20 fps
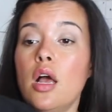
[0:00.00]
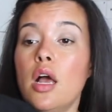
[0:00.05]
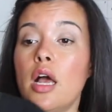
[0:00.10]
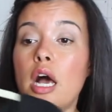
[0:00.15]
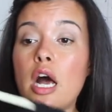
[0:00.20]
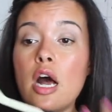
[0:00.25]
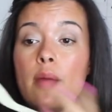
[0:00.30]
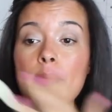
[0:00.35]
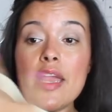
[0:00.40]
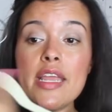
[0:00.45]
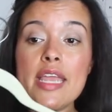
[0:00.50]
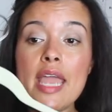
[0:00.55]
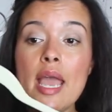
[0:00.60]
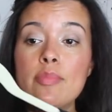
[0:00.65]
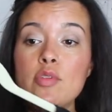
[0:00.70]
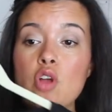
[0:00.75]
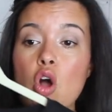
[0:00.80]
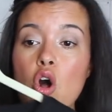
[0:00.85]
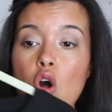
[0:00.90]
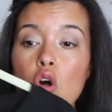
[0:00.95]
And
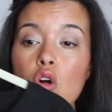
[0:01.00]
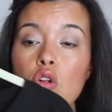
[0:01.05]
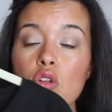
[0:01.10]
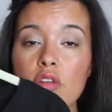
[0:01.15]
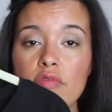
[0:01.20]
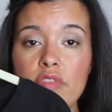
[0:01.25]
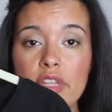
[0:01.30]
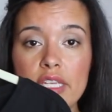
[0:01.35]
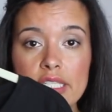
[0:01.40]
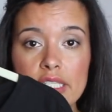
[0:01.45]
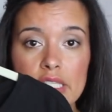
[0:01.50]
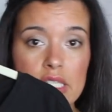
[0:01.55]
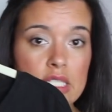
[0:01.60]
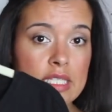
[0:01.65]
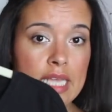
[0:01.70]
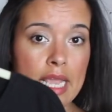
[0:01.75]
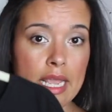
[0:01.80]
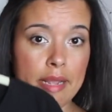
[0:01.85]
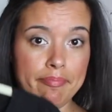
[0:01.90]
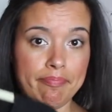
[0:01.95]
kept all of this the
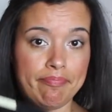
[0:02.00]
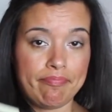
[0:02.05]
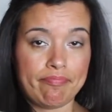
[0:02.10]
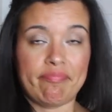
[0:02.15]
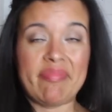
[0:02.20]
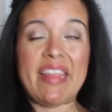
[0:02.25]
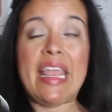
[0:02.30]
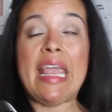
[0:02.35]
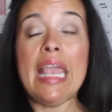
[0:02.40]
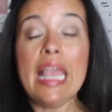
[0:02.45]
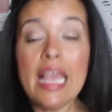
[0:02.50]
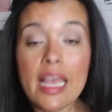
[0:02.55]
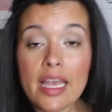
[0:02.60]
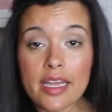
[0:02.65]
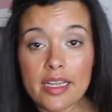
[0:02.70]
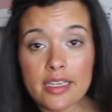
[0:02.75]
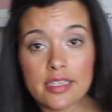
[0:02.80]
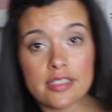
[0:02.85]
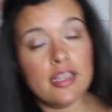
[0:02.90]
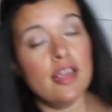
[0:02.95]
same.
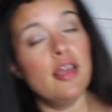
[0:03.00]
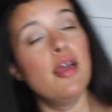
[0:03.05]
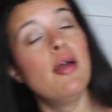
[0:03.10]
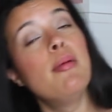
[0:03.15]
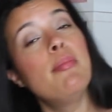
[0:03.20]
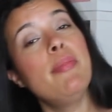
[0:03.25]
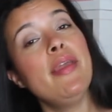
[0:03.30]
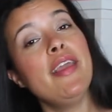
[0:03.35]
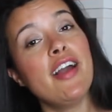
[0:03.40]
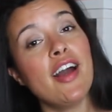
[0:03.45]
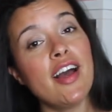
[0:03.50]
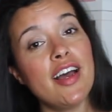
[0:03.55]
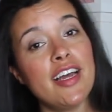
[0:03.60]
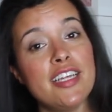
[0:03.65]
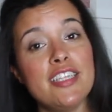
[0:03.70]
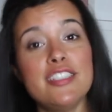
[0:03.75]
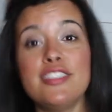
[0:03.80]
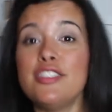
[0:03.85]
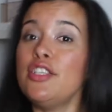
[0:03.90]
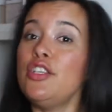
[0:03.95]
And
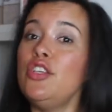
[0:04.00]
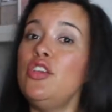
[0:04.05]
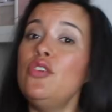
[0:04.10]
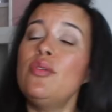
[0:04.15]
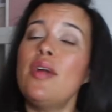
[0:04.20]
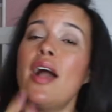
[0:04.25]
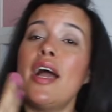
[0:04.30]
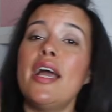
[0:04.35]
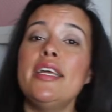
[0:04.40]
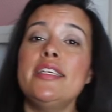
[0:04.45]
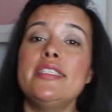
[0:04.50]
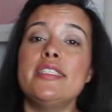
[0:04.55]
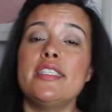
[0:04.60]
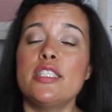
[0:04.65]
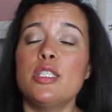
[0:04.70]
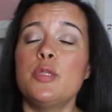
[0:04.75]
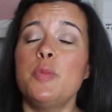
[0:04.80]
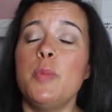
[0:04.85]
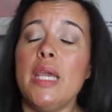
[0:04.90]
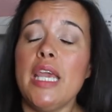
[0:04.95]
because you guys
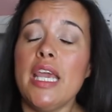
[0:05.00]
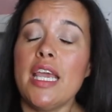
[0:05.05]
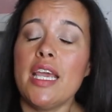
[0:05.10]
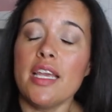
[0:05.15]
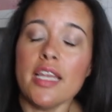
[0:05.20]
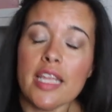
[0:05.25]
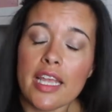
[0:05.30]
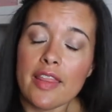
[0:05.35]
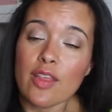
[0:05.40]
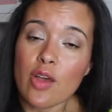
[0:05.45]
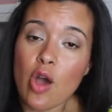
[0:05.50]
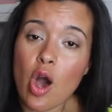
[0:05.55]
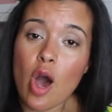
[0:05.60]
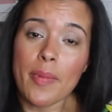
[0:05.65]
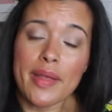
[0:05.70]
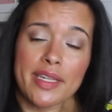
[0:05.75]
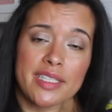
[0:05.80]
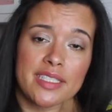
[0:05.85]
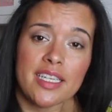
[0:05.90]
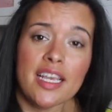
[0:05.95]
speak in the
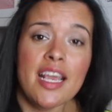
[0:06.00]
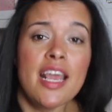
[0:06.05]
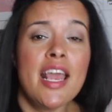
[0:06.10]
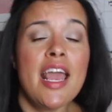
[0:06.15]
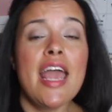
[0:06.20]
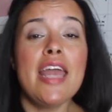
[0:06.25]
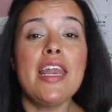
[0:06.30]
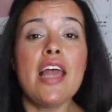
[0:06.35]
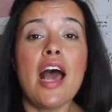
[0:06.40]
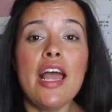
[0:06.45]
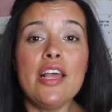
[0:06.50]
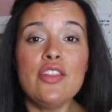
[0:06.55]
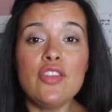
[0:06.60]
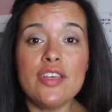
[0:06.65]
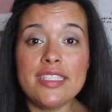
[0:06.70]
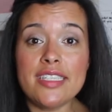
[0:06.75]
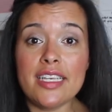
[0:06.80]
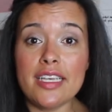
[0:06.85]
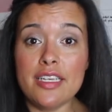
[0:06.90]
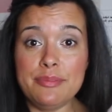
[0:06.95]
comments and I
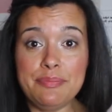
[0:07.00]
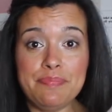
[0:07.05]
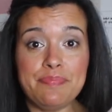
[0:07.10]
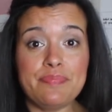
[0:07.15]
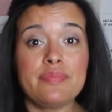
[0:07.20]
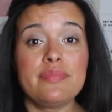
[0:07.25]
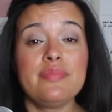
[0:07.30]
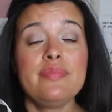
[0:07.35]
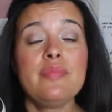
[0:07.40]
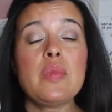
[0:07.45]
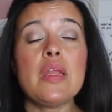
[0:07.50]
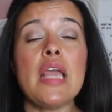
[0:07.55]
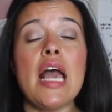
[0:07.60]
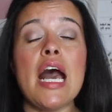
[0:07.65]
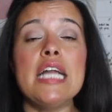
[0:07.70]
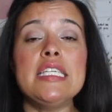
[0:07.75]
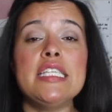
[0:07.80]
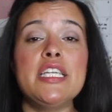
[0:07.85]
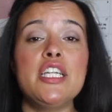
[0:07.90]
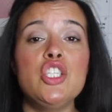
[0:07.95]
listen,
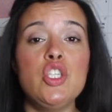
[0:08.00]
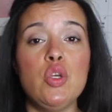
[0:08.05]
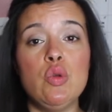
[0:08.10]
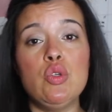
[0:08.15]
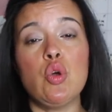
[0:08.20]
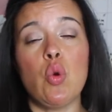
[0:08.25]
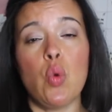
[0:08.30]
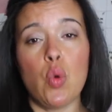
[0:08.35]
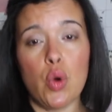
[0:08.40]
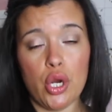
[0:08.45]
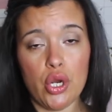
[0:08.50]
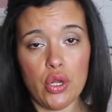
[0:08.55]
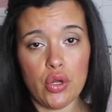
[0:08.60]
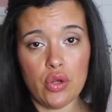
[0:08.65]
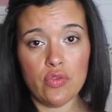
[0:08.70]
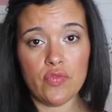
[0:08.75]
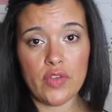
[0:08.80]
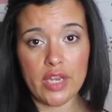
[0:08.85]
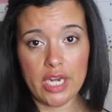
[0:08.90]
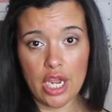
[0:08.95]
I did a
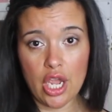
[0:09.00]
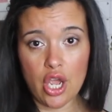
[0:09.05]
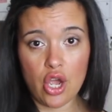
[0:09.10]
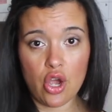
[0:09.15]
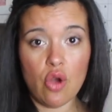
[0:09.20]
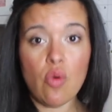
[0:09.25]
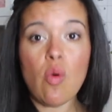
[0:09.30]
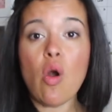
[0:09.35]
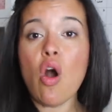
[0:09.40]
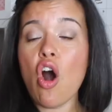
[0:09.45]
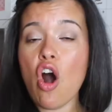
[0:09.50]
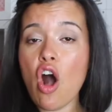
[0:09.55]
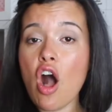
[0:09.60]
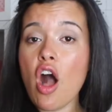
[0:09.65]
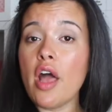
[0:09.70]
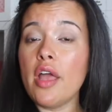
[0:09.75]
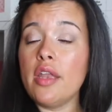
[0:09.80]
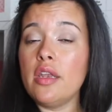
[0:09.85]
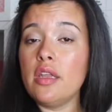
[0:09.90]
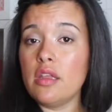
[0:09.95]
tutorial video
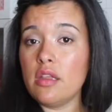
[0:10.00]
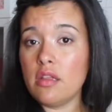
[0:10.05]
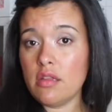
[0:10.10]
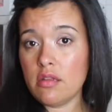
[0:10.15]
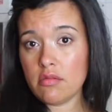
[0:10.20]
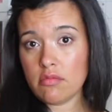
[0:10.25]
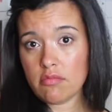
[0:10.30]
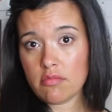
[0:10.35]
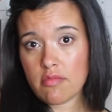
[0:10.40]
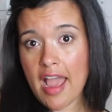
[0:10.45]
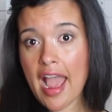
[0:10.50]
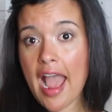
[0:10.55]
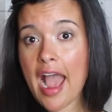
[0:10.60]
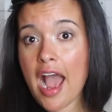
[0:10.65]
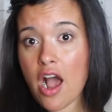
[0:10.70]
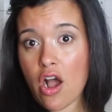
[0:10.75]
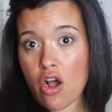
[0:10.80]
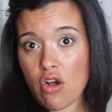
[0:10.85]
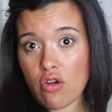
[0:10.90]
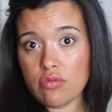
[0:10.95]
on
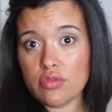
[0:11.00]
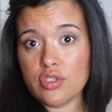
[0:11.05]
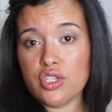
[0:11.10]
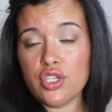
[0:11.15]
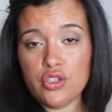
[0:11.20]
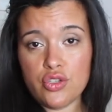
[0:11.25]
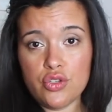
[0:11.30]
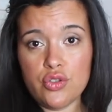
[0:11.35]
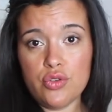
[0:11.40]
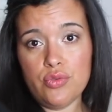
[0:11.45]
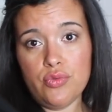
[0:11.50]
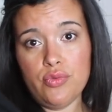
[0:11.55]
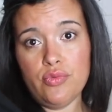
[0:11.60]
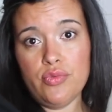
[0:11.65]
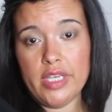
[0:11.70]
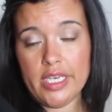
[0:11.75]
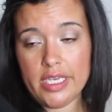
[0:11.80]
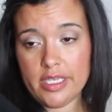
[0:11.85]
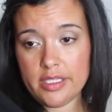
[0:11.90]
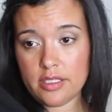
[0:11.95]
how to do
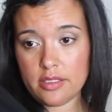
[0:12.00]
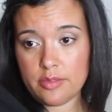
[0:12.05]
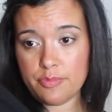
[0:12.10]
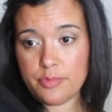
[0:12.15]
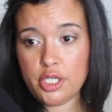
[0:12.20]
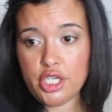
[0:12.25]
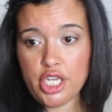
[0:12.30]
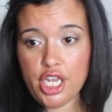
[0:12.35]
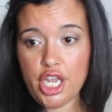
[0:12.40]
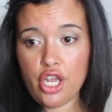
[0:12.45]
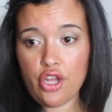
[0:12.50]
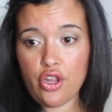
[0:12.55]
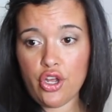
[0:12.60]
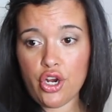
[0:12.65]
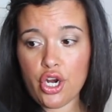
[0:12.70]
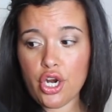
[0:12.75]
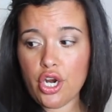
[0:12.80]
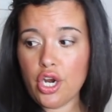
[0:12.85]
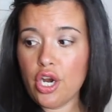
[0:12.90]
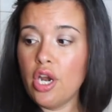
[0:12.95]
this
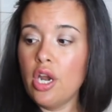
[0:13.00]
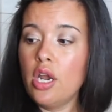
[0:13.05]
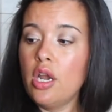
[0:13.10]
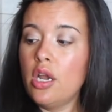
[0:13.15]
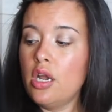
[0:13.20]
particular